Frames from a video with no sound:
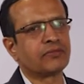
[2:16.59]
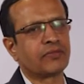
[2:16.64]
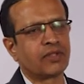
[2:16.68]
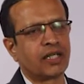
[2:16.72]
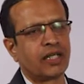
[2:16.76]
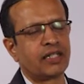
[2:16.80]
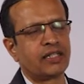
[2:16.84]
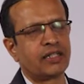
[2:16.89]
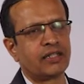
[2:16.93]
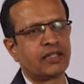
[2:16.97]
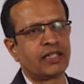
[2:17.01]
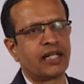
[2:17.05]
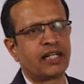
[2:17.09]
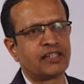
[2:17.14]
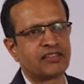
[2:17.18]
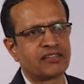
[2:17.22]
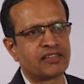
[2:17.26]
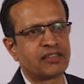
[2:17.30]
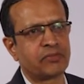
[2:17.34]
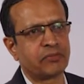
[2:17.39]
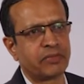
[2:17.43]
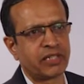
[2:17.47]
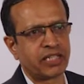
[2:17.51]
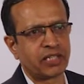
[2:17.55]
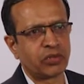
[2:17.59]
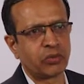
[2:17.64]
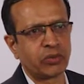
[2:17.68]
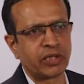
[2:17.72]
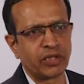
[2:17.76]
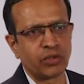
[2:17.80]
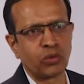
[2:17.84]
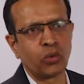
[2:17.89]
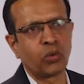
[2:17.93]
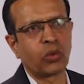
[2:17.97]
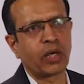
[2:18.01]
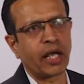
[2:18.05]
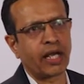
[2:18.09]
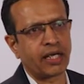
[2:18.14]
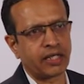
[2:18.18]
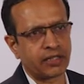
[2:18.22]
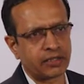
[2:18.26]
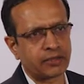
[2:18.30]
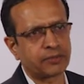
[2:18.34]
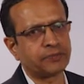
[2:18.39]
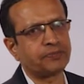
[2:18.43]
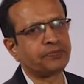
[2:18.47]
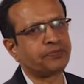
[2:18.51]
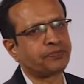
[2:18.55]
Right? That's a better way to look at
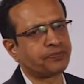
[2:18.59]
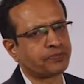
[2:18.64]
it.